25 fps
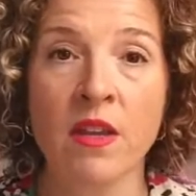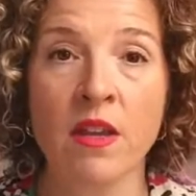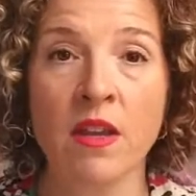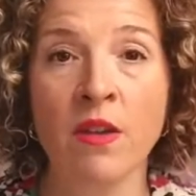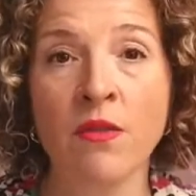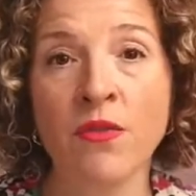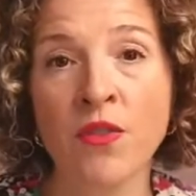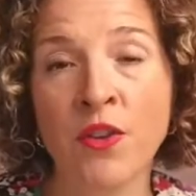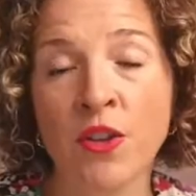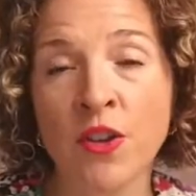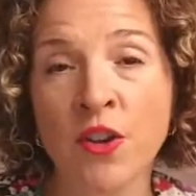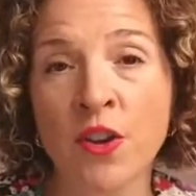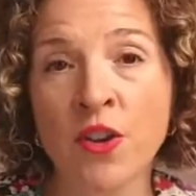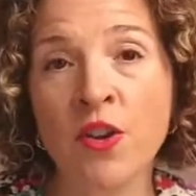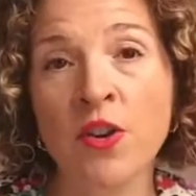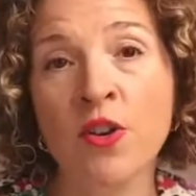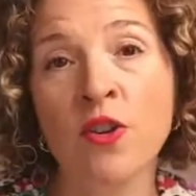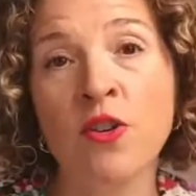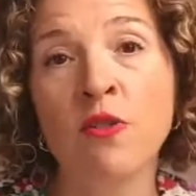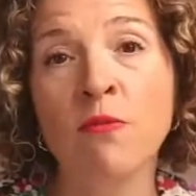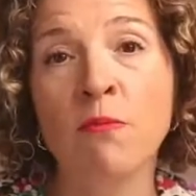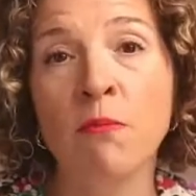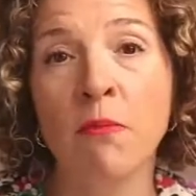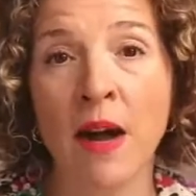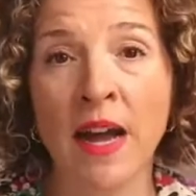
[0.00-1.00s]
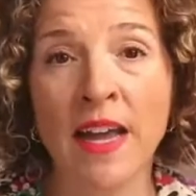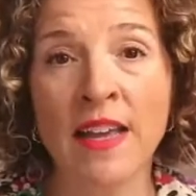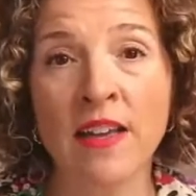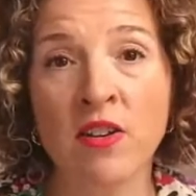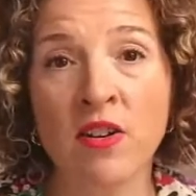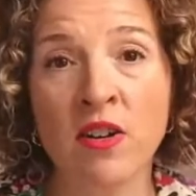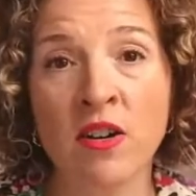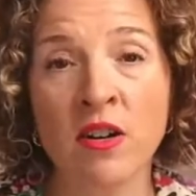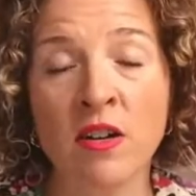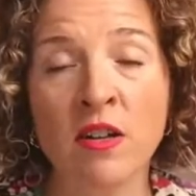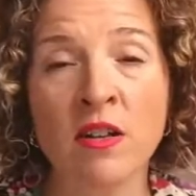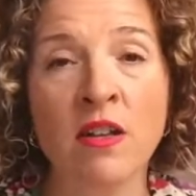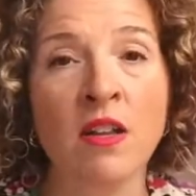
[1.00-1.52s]
if you,
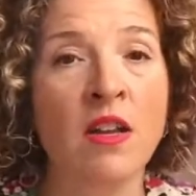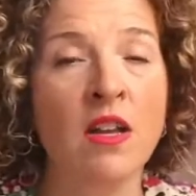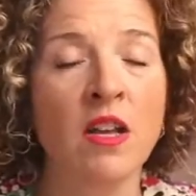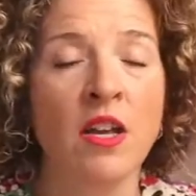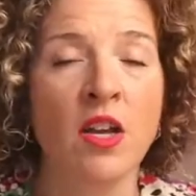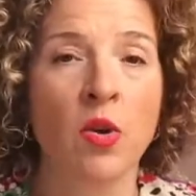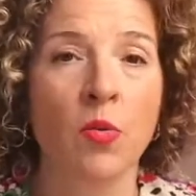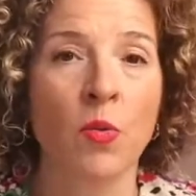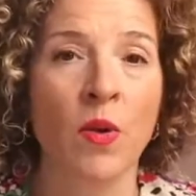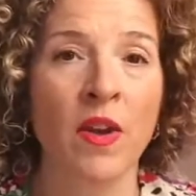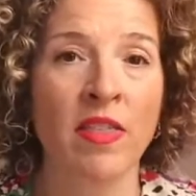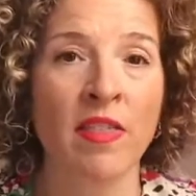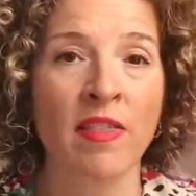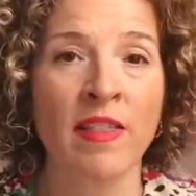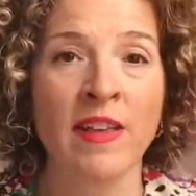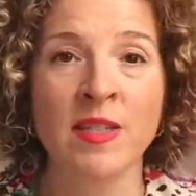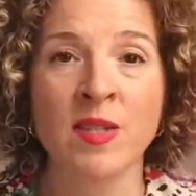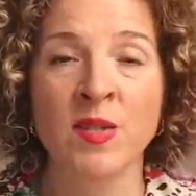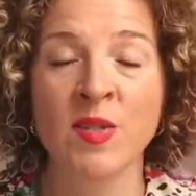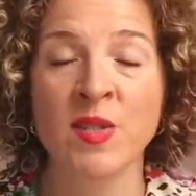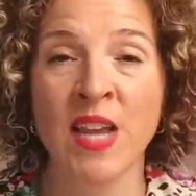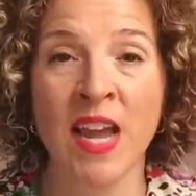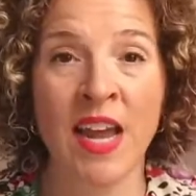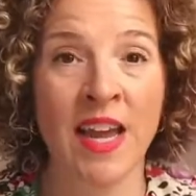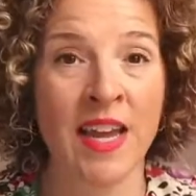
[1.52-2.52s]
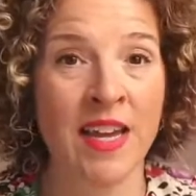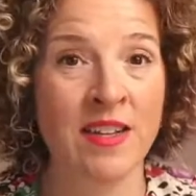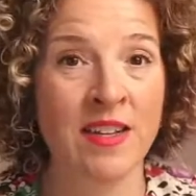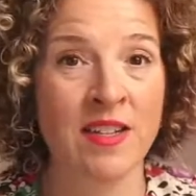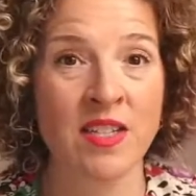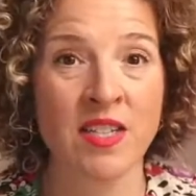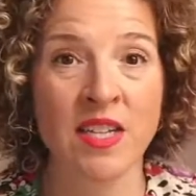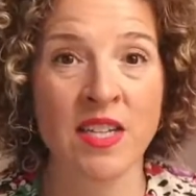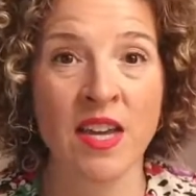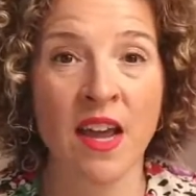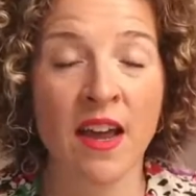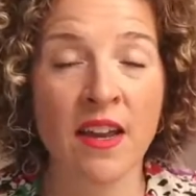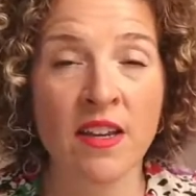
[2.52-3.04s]
Michael, with let's say
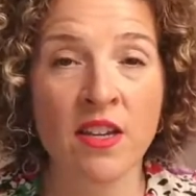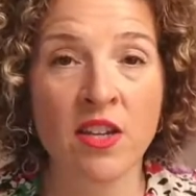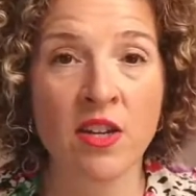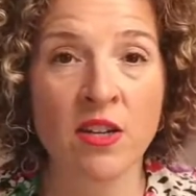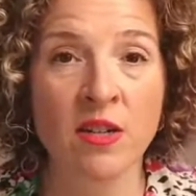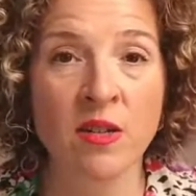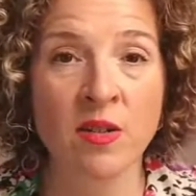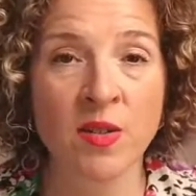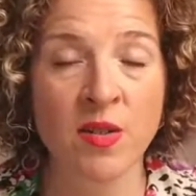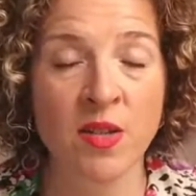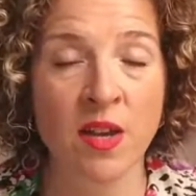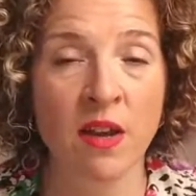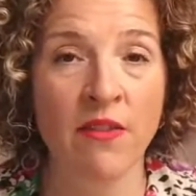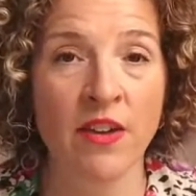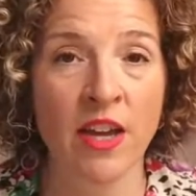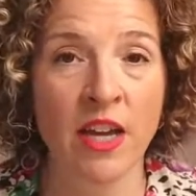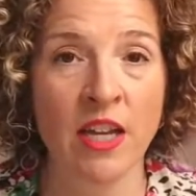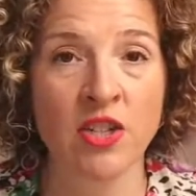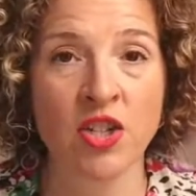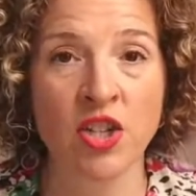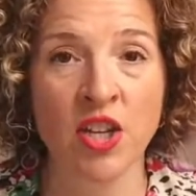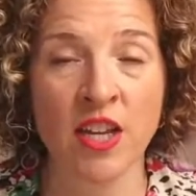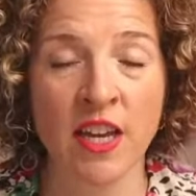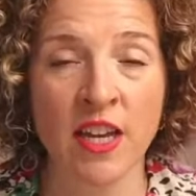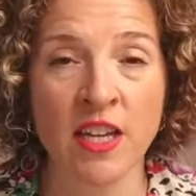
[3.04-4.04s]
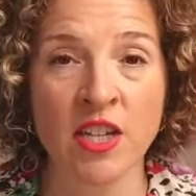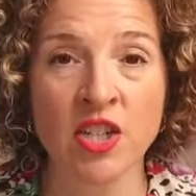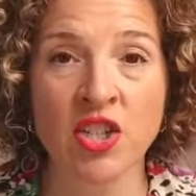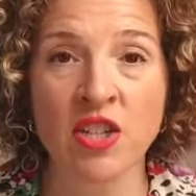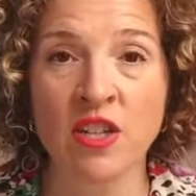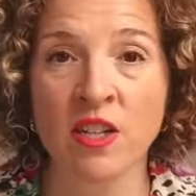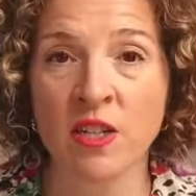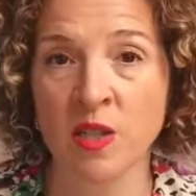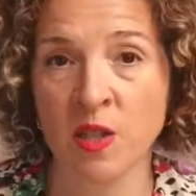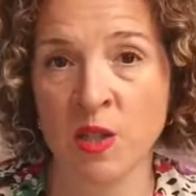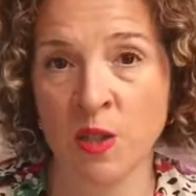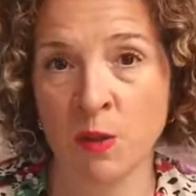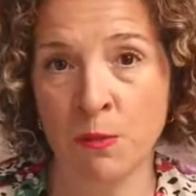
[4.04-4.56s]
10 years of education
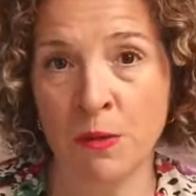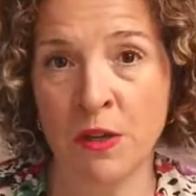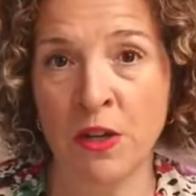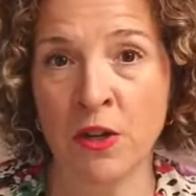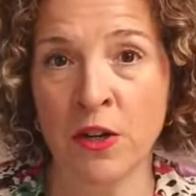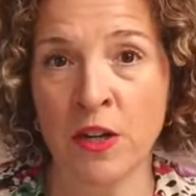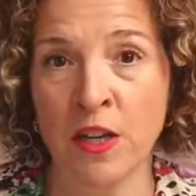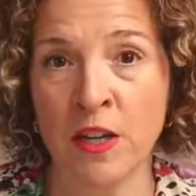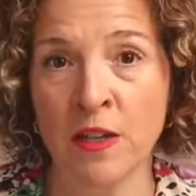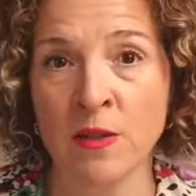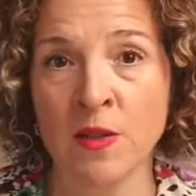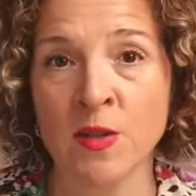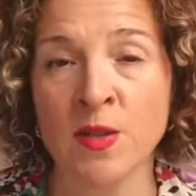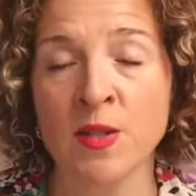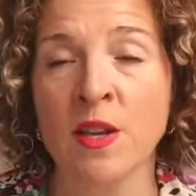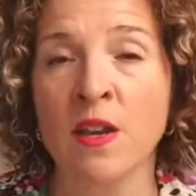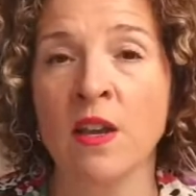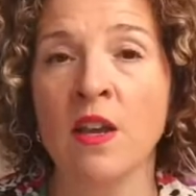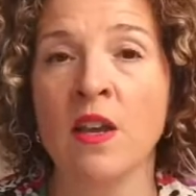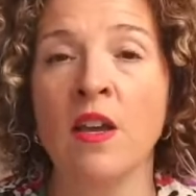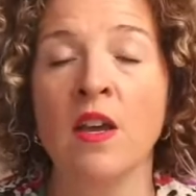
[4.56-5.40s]
experience,